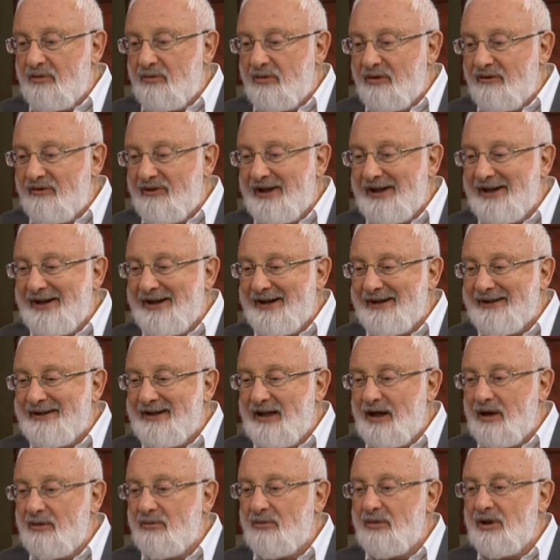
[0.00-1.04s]
Already there's
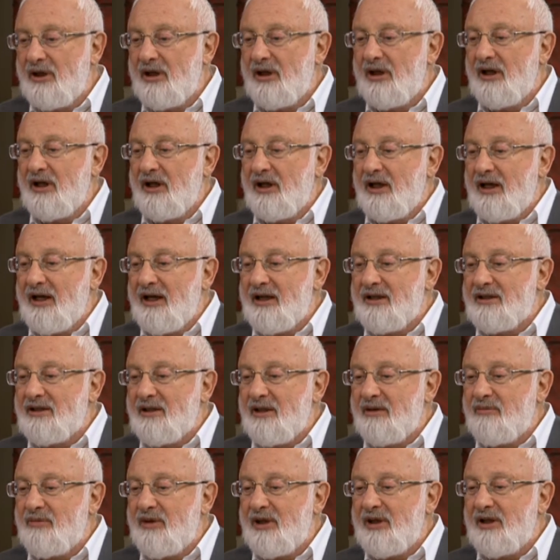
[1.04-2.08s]
something in
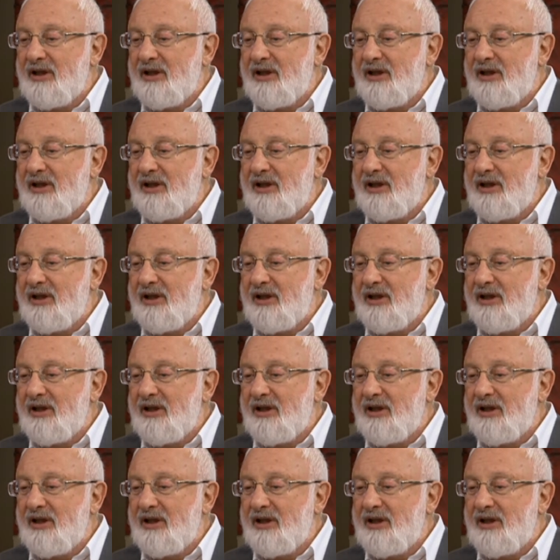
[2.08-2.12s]
life